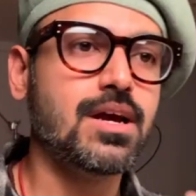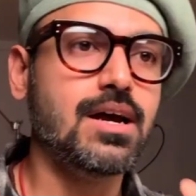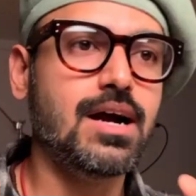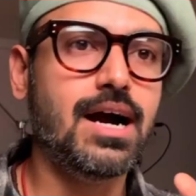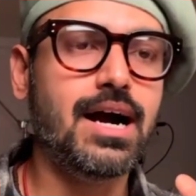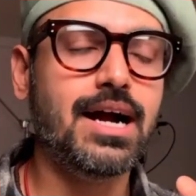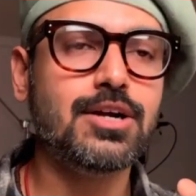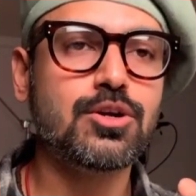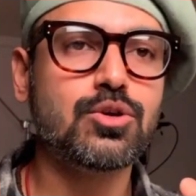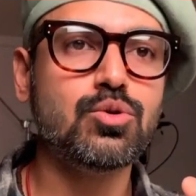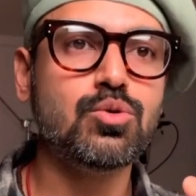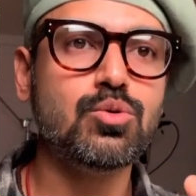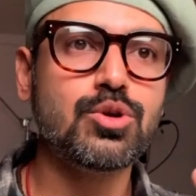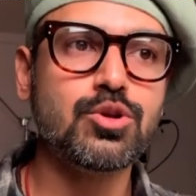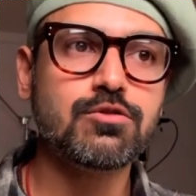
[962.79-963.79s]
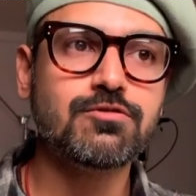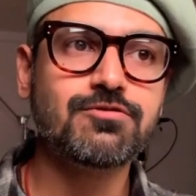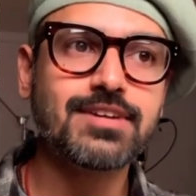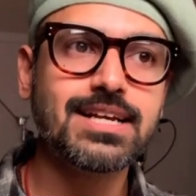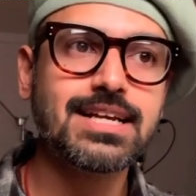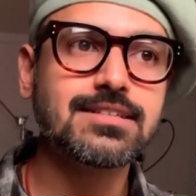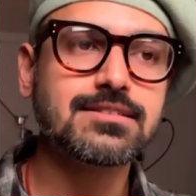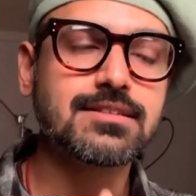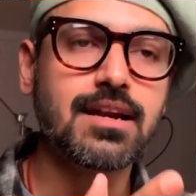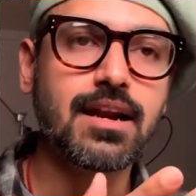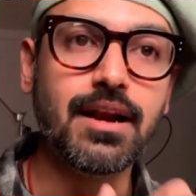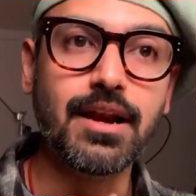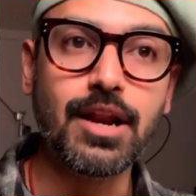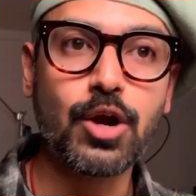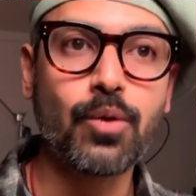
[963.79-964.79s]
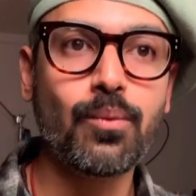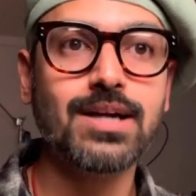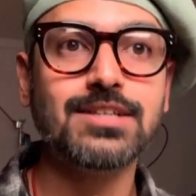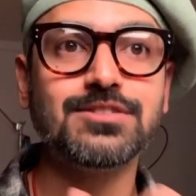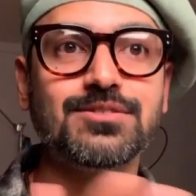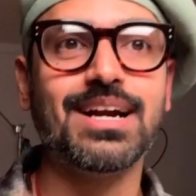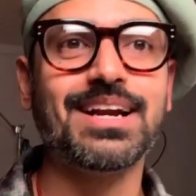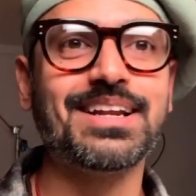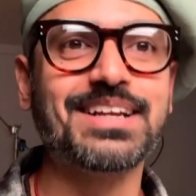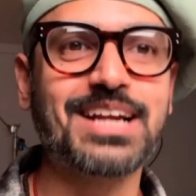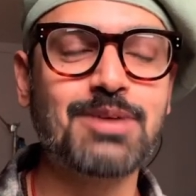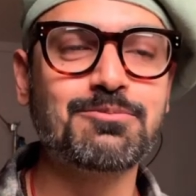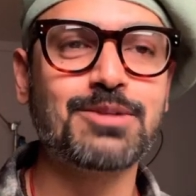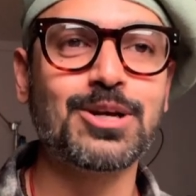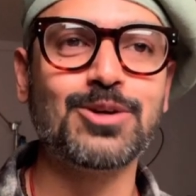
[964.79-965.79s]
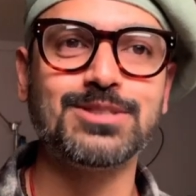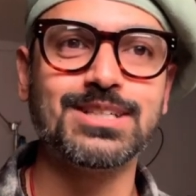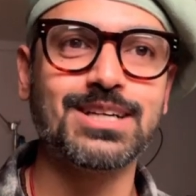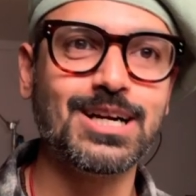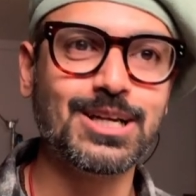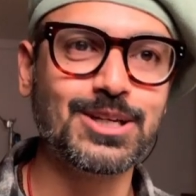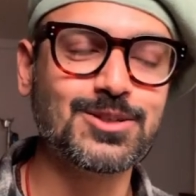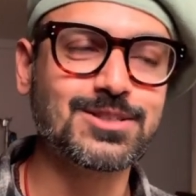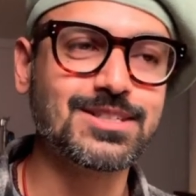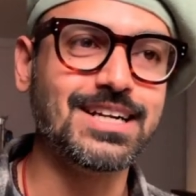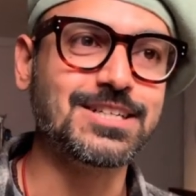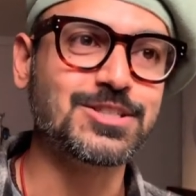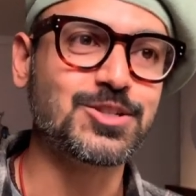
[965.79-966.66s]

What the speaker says: and to freeze liquids right in camera using continuous light.